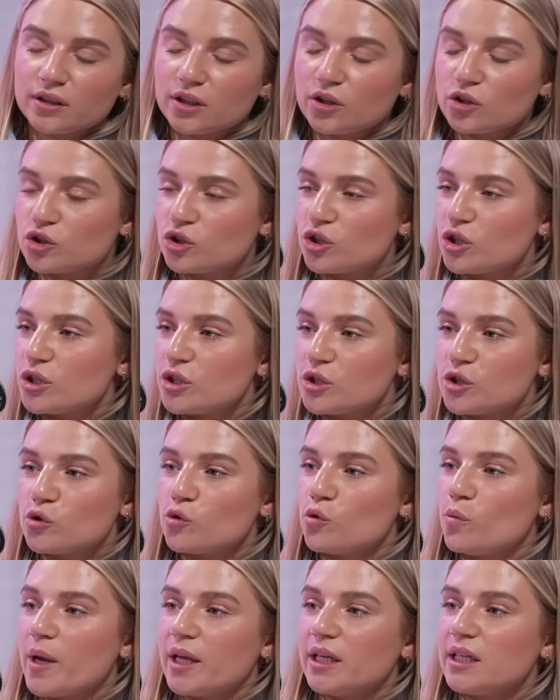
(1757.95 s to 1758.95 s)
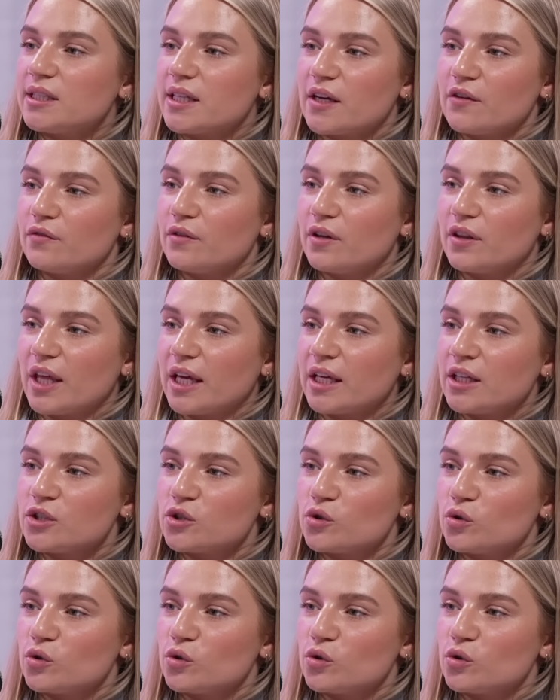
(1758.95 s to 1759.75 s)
Like there's just so many different things.